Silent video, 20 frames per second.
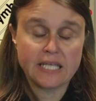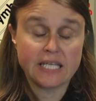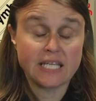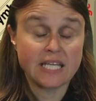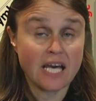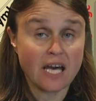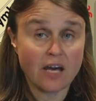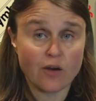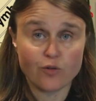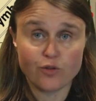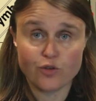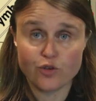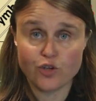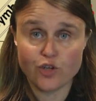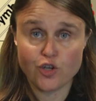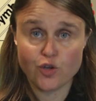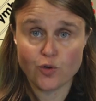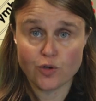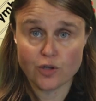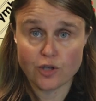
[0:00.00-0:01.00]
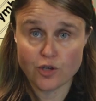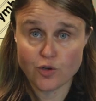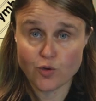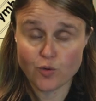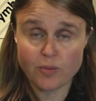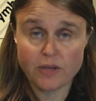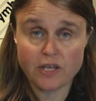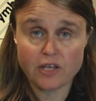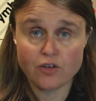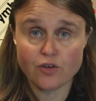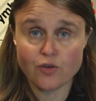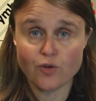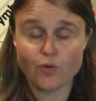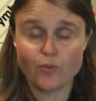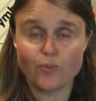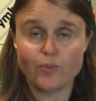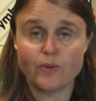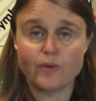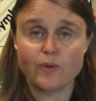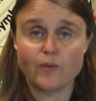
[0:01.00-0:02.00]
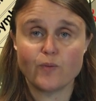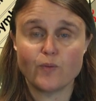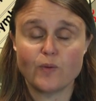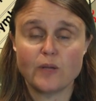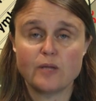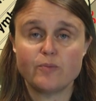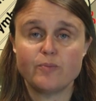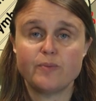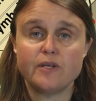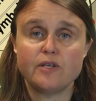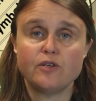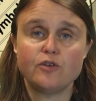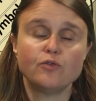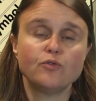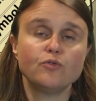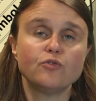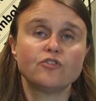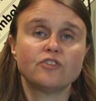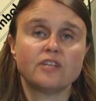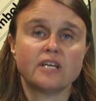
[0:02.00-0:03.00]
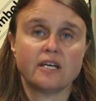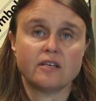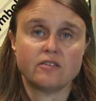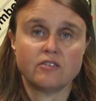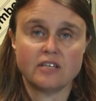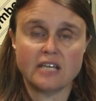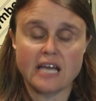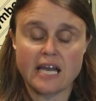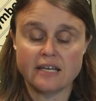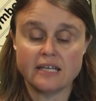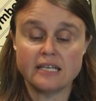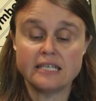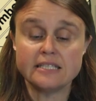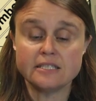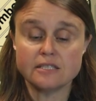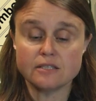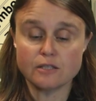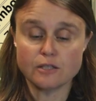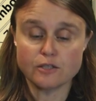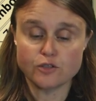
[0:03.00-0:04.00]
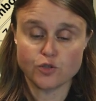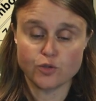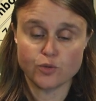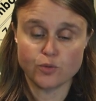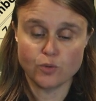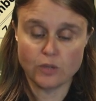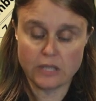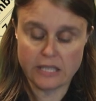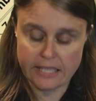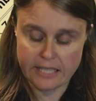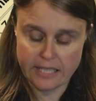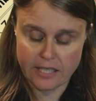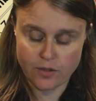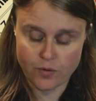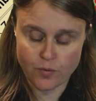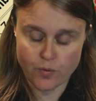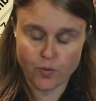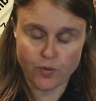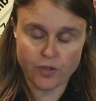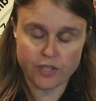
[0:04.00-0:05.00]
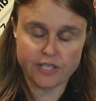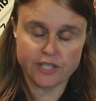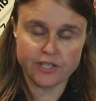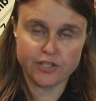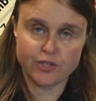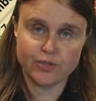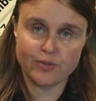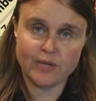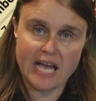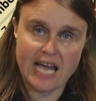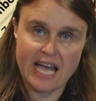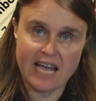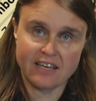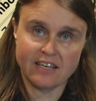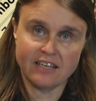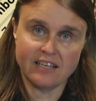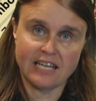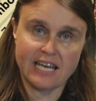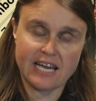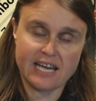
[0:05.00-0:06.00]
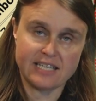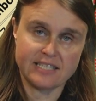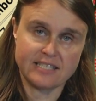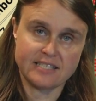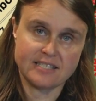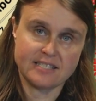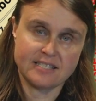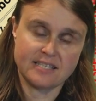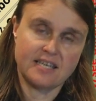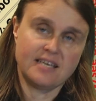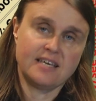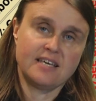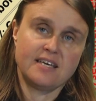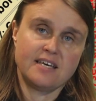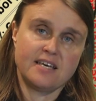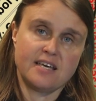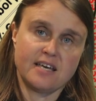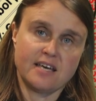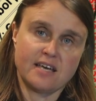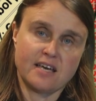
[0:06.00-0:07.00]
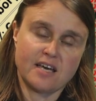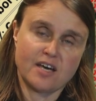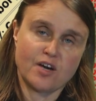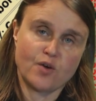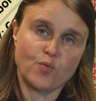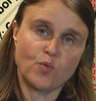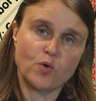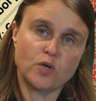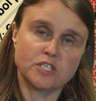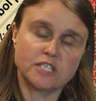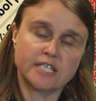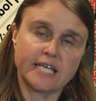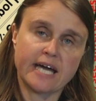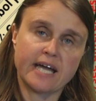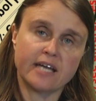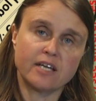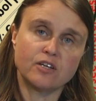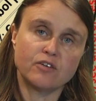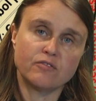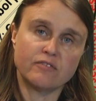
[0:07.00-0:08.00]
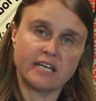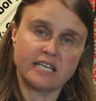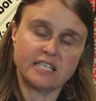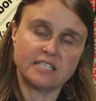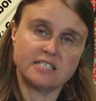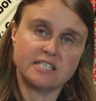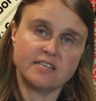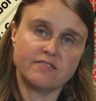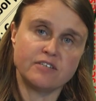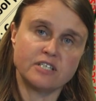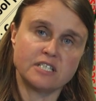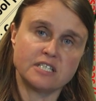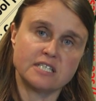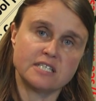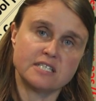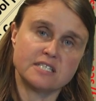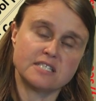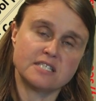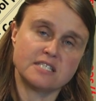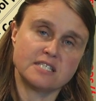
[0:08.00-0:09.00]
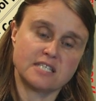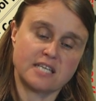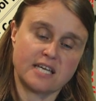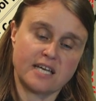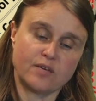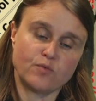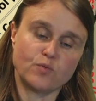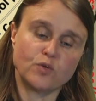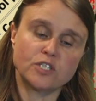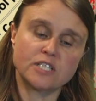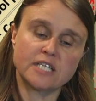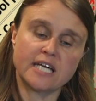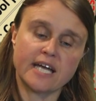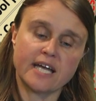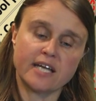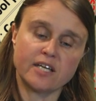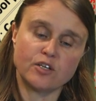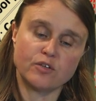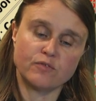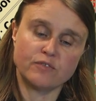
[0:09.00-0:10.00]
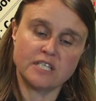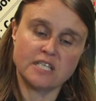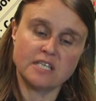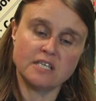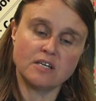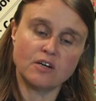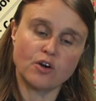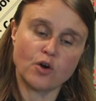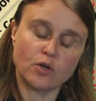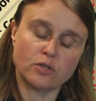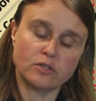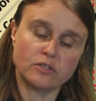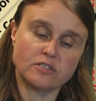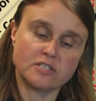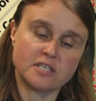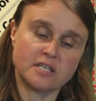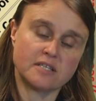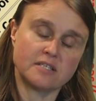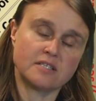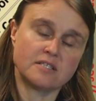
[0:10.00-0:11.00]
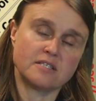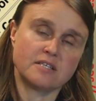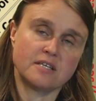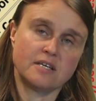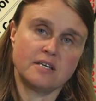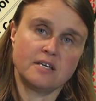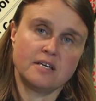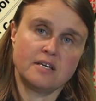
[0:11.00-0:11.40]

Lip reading: Now the Gnubic cube will be used as an analytical tool in order to analyze what kind of activities and what kind of key content,